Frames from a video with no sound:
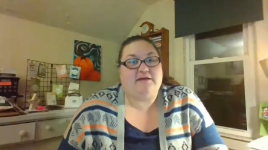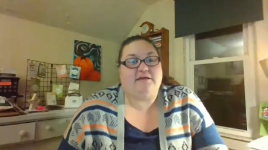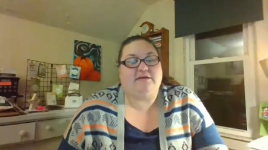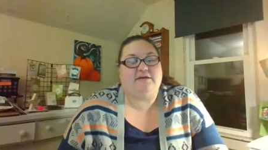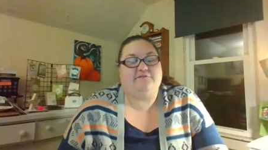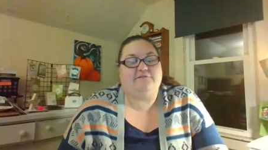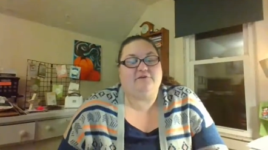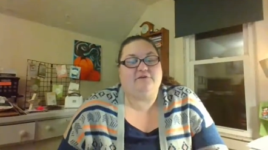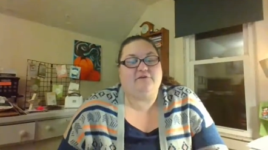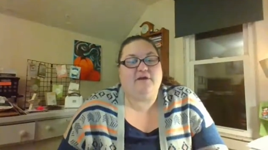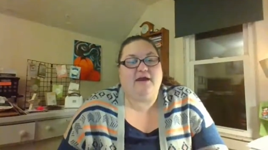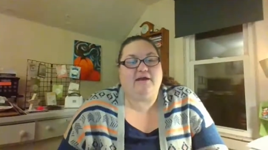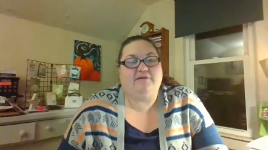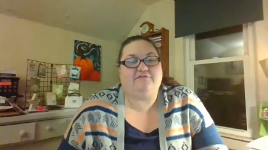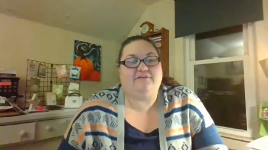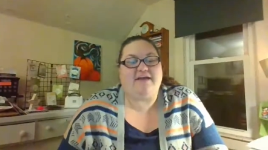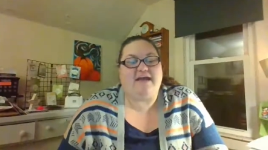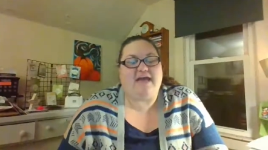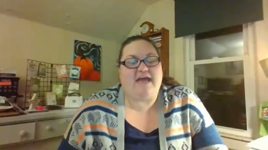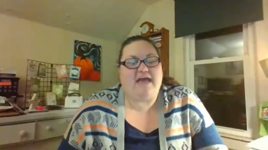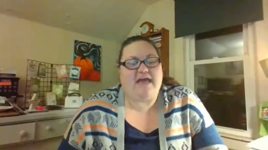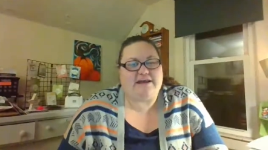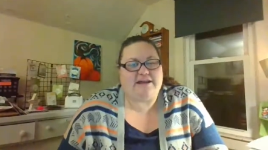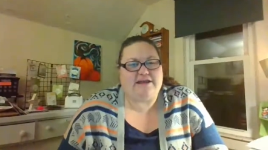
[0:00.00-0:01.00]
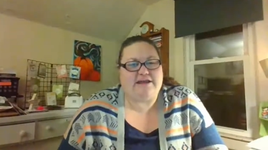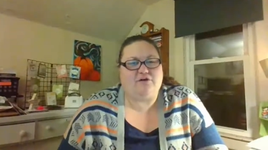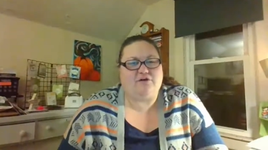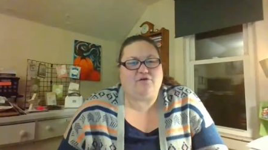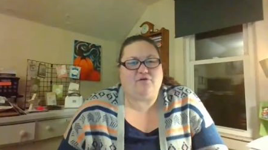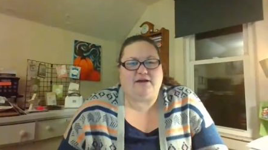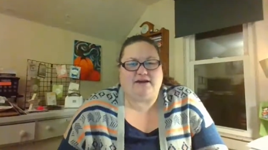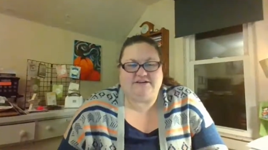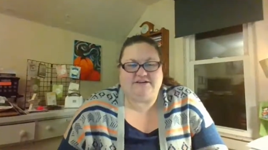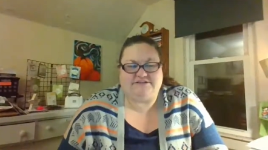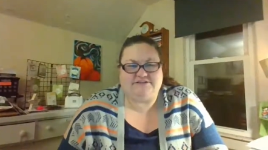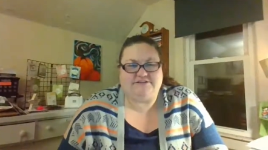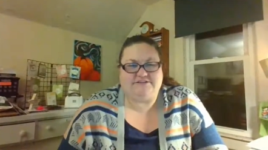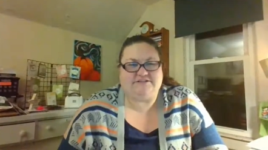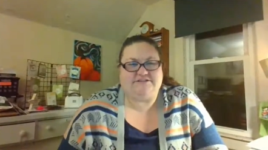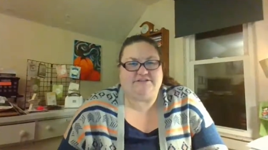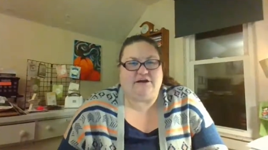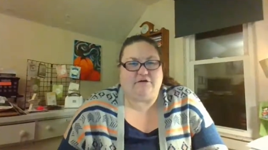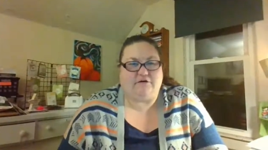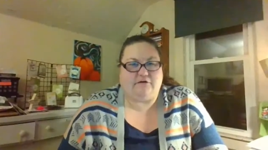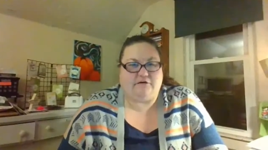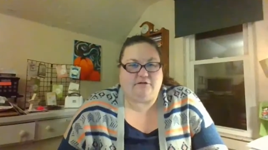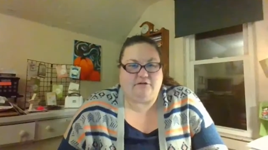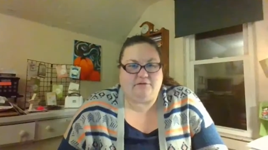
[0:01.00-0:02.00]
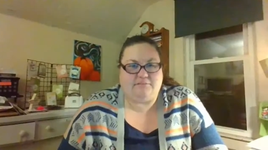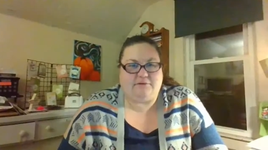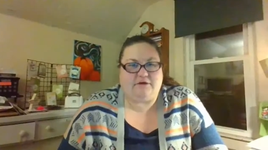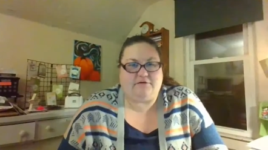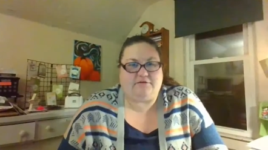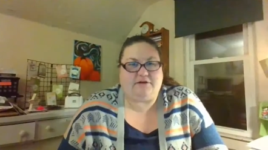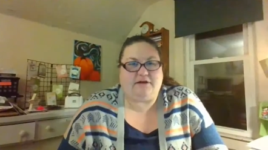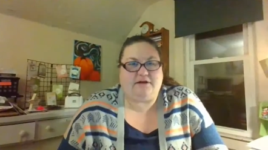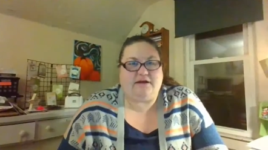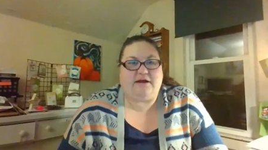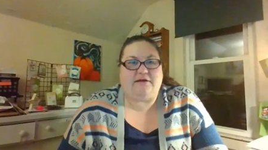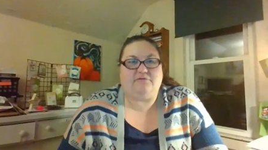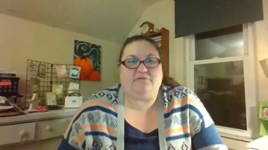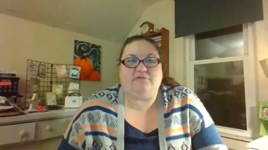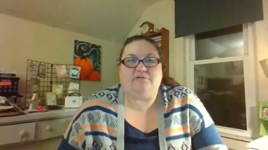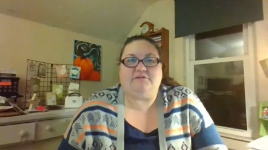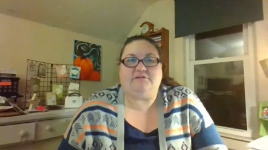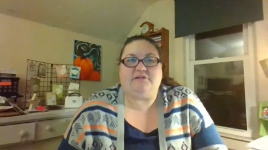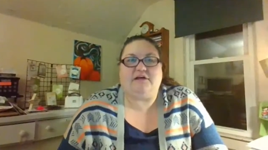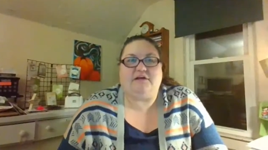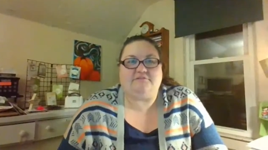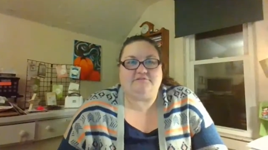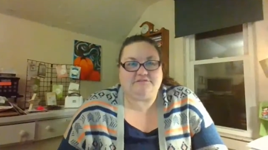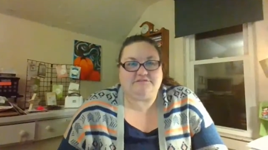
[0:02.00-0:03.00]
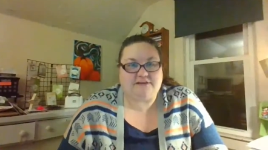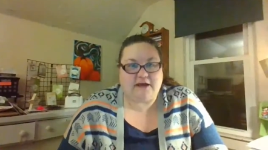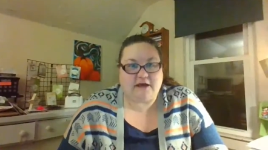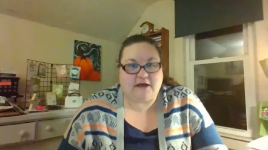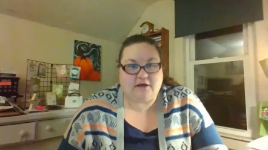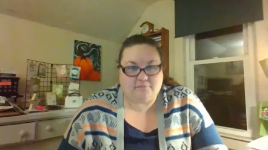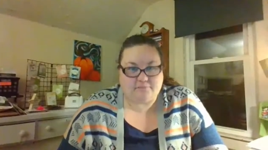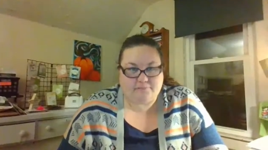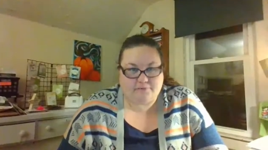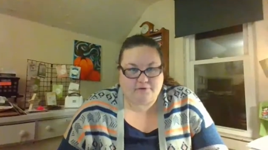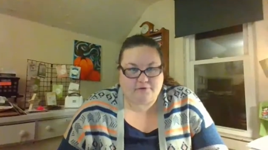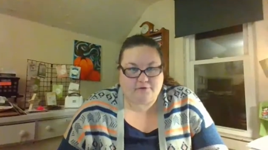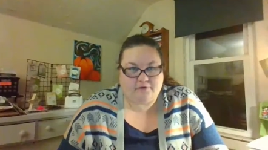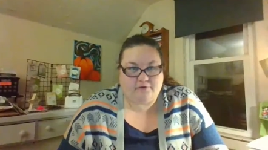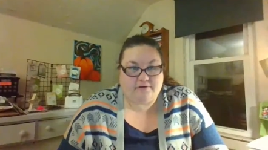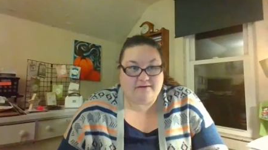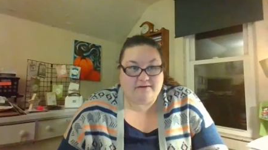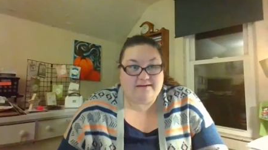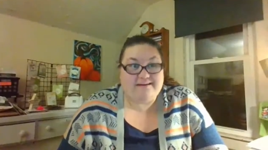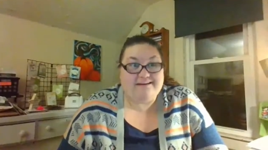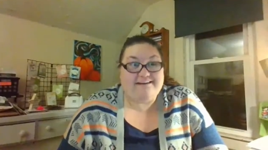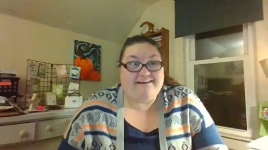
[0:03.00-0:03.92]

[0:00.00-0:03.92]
if you have any questions at all about it i would love to help you